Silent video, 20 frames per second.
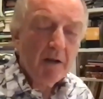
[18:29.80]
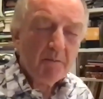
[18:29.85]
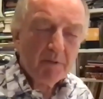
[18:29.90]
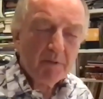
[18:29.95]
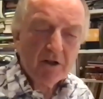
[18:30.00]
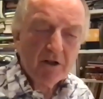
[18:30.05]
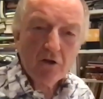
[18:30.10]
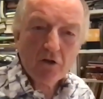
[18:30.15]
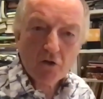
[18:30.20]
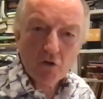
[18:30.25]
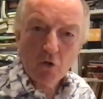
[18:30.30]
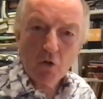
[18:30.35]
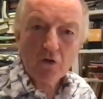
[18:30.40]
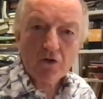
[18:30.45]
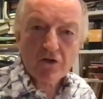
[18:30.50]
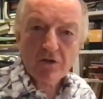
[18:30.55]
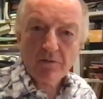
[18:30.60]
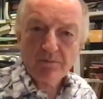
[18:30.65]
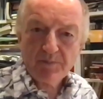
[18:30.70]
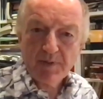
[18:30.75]
But you talk
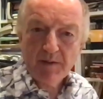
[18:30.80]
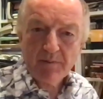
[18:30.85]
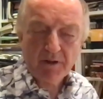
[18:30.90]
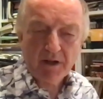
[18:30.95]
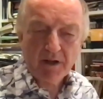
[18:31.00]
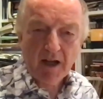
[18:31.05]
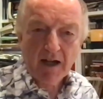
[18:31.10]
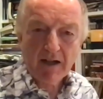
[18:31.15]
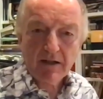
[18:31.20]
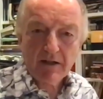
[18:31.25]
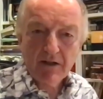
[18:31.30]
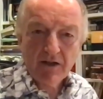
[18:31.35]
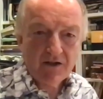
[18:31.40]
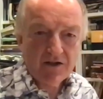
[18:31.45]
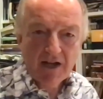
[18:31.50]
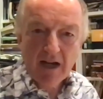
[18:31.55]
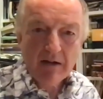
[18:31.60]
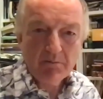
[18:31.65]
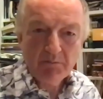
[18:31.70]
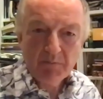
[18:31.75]
to people like
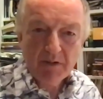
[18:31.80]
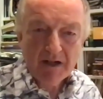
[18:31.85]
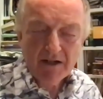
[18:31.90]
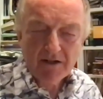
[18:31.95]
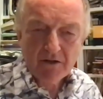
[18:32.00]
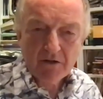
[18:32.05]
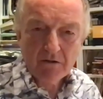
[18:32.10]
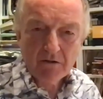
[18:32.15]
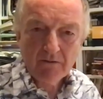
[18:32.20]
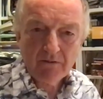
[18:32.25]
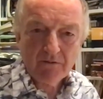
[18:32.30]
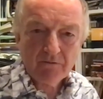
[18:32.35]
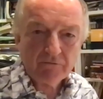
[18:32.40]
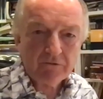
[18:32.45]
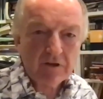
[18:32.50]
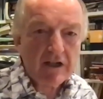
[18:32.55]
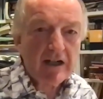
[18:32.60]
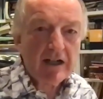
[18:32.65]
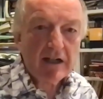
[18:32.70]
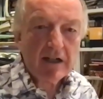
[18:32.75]
Denbies, who've
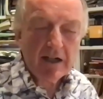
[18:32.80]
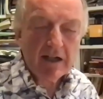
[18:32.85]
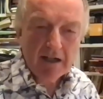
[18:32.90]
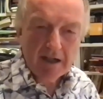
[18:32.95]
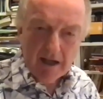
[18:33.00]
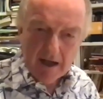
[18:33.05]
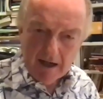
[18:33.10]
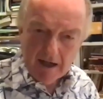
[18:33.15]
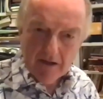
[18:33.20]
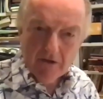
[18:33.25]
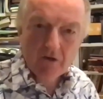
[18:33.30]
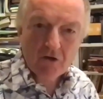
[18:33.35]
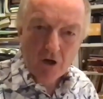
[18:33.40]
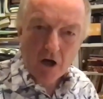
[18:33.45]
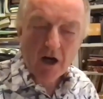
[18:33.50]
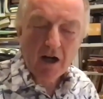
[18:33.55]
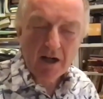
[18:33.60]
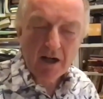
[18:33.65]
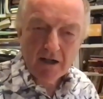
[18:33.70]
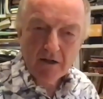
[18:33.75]
really
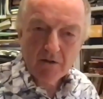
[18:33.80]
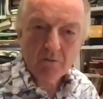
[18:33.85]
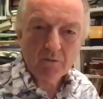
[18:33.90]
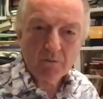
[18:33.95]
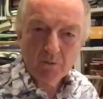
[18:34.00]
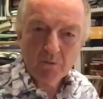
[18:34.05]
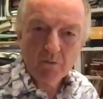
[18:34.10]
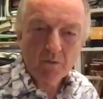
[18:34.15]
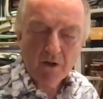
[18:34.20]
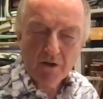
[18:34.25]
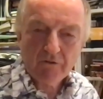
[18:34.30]
tried with